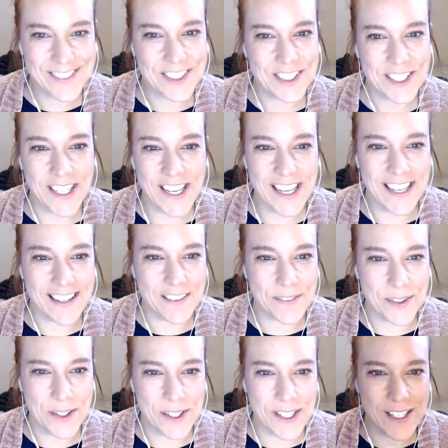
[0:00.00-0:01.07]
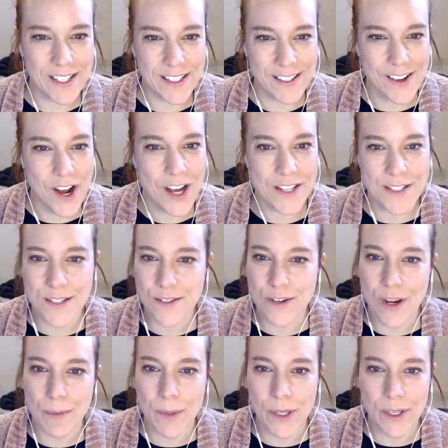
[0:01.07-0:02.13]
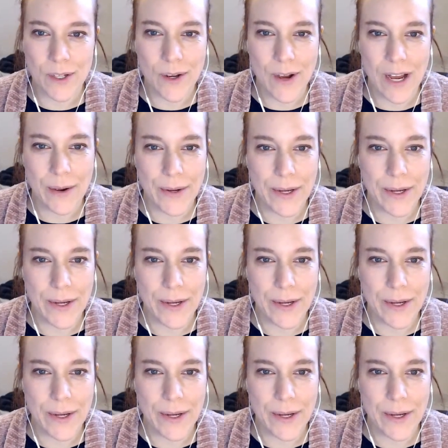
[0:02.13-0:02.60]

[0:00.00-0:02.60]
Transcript: good. Causing trouble. You know how it